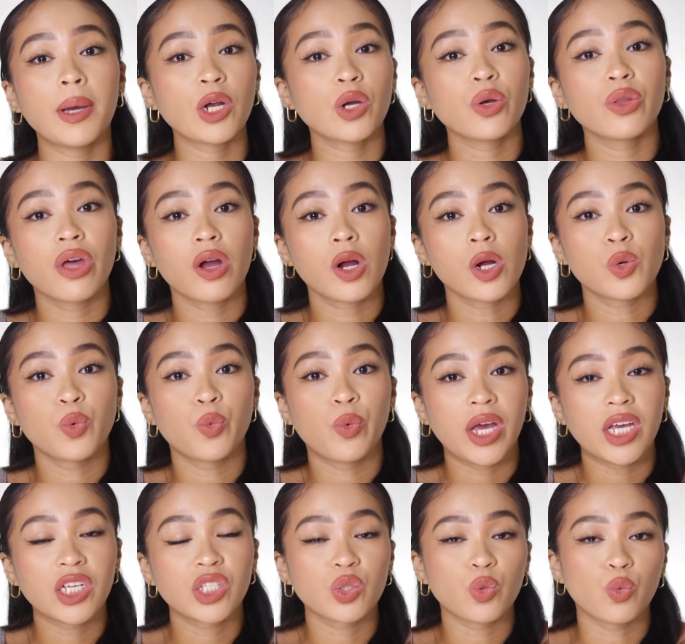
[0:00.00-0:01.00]
Pero there are
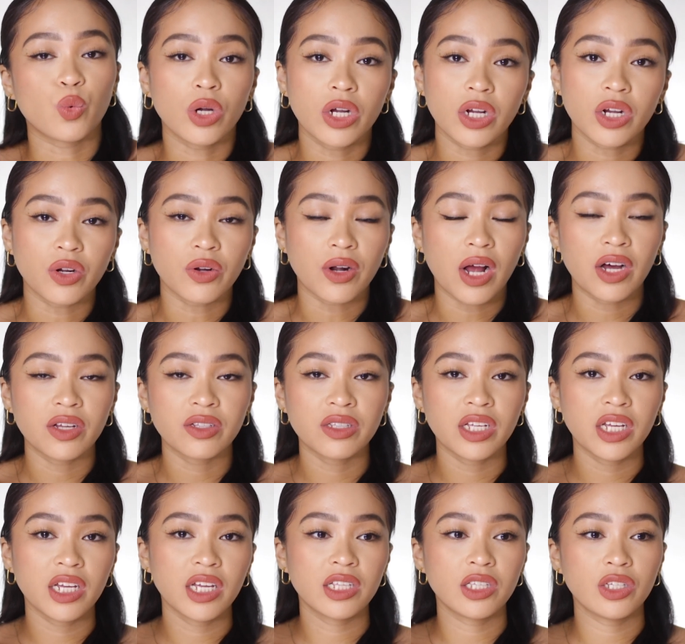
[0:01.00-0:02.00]
ways to work
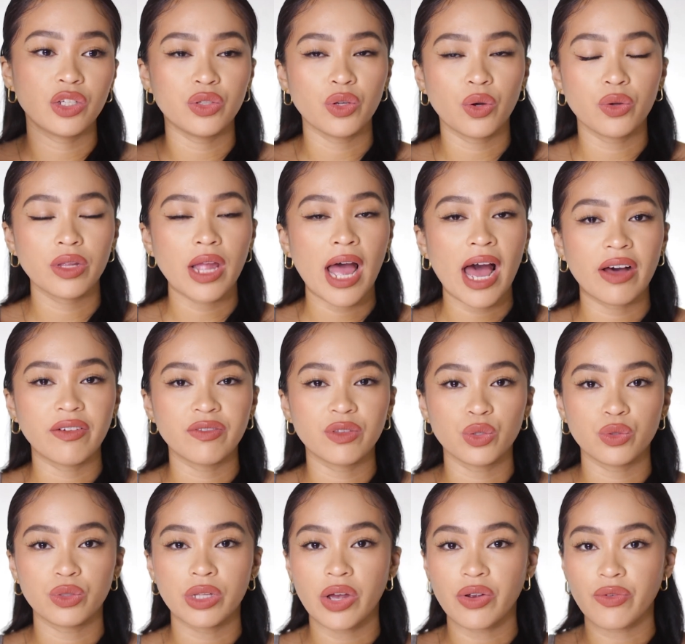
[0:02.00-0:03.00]
around it. You don't have
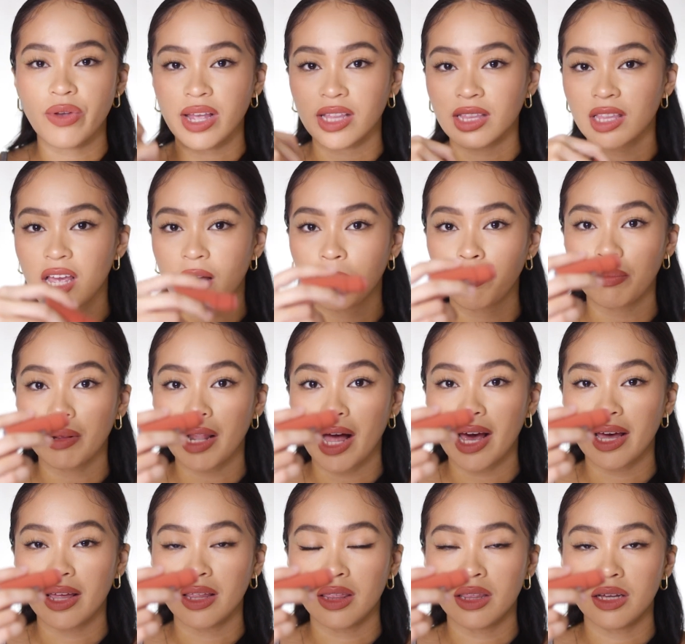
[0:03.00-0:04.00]
to directly
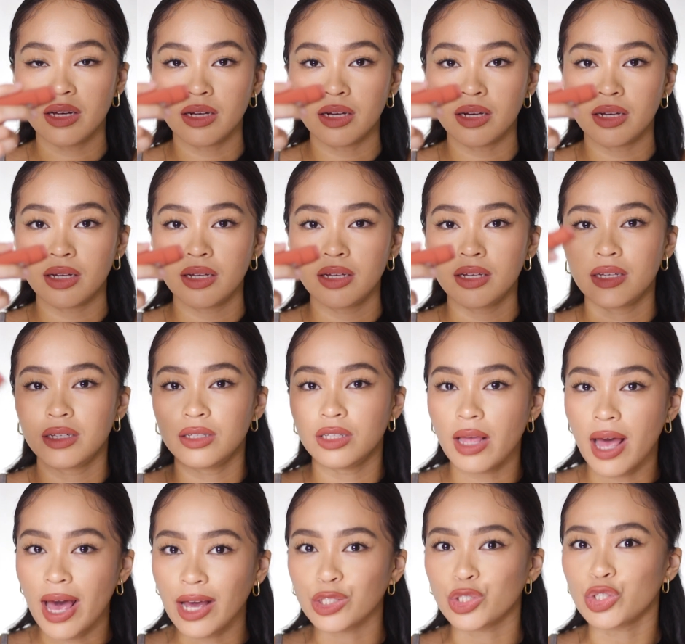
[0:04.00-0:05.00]
apply the
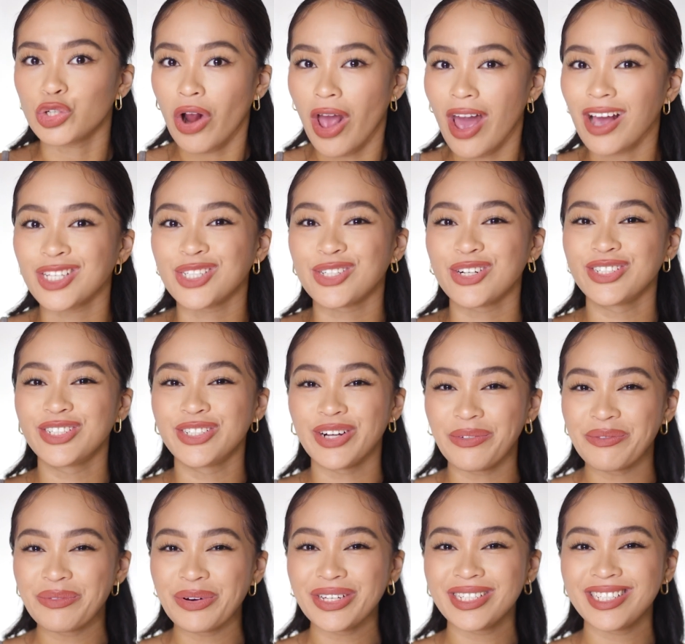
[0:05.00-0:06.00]
extra
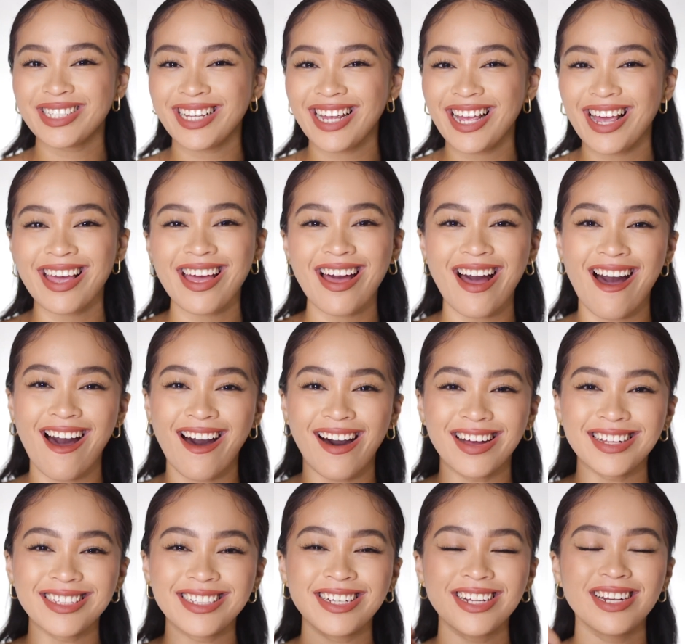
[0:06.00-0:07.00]
jumbo stick
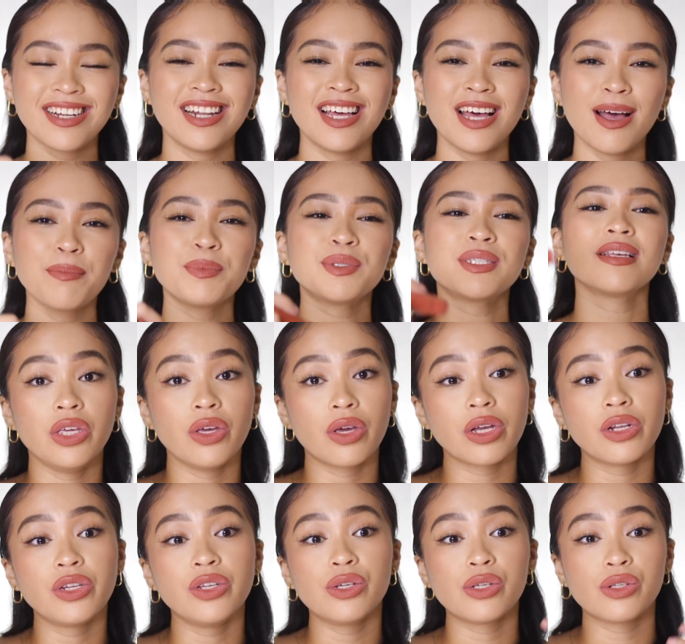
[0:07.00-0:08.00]
onto your lips. You
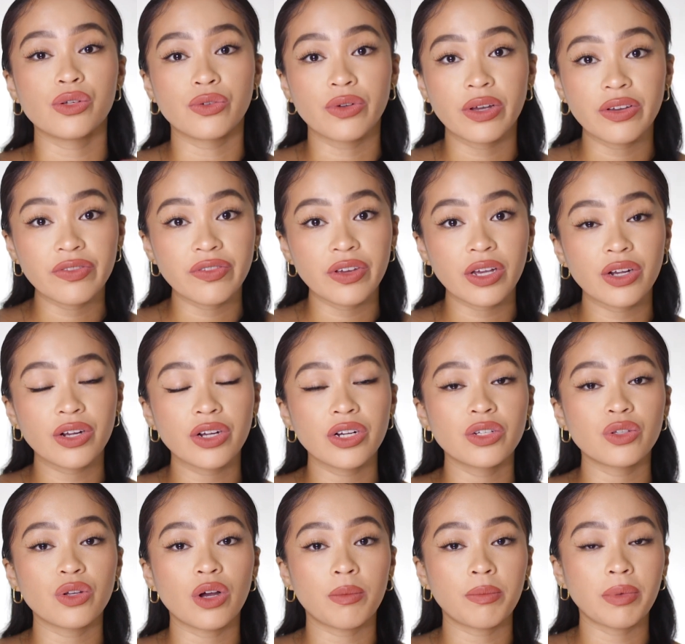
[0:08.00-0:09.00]
can use your ring
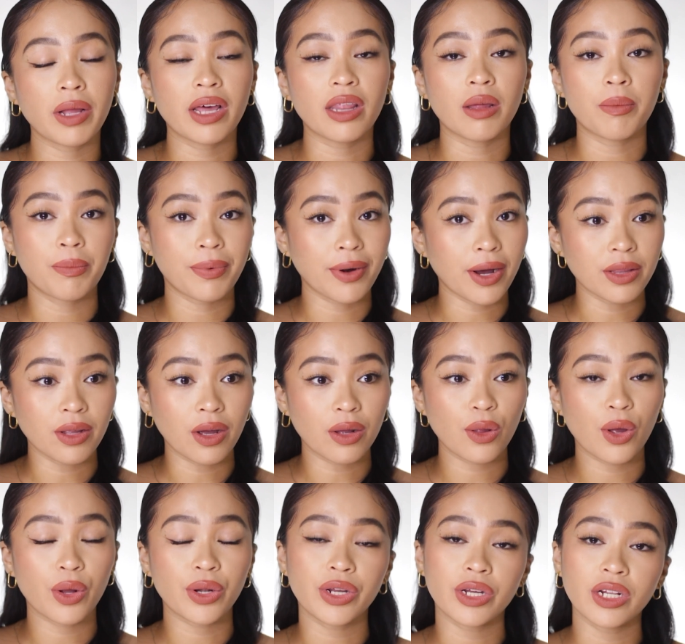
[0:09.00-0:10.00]
finger to apply the
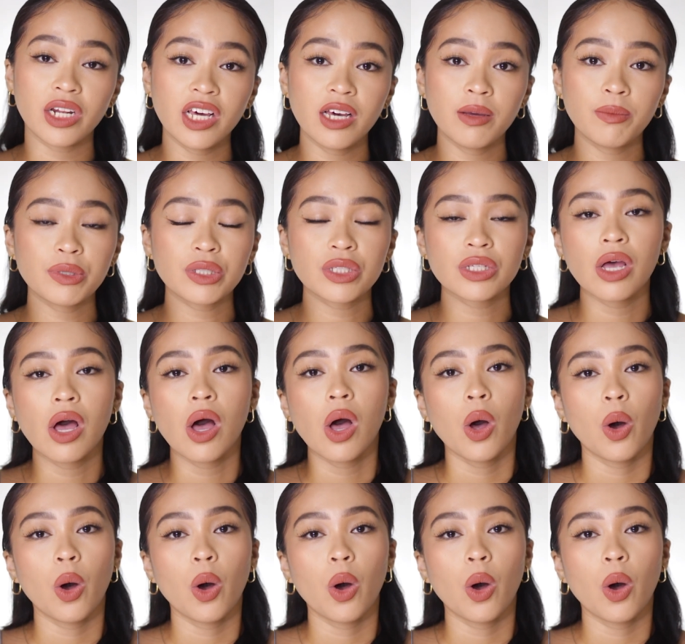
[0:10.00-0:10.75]
product on your lips